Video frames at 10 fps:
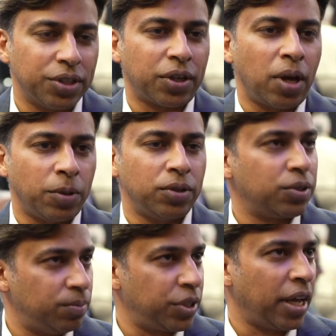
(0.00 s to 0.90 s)
there's a couple
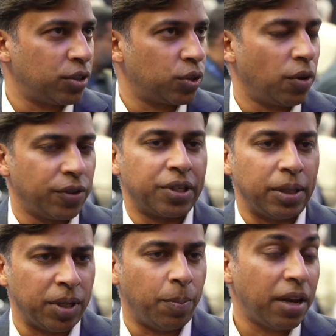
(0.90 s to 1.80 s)
of challenges, obviously.
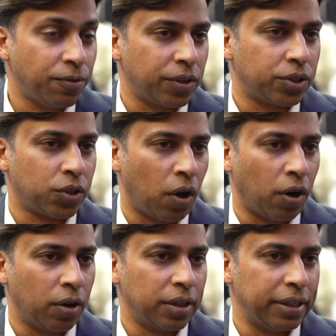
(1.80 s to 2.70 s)
I mean, the benefits
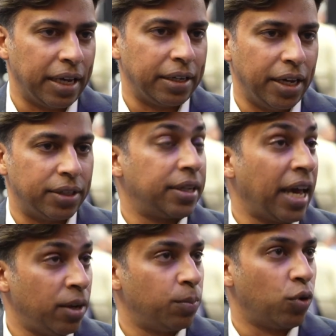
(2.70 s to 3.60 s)
are that it
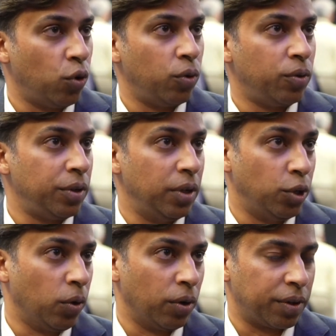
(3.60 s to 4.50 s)
can improve
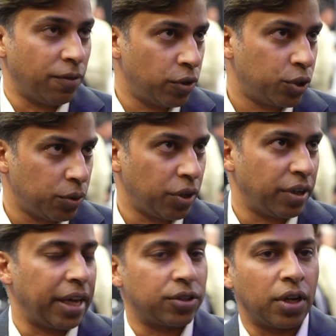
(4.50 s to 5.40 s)
your coverage to a
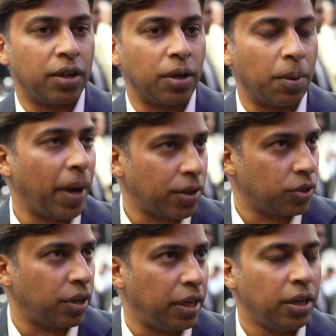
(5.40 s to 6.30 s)
certain extent, your
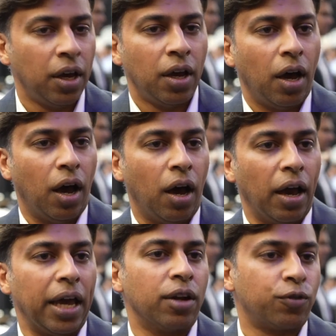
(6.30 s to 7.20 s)
capacity.
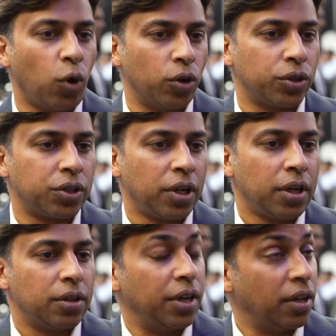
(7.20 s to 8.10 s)
And of course,
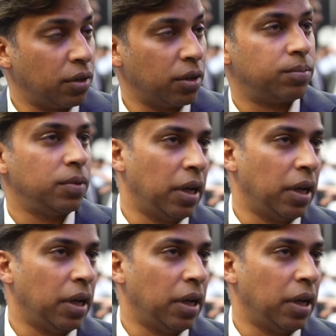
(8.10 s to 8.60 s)
the other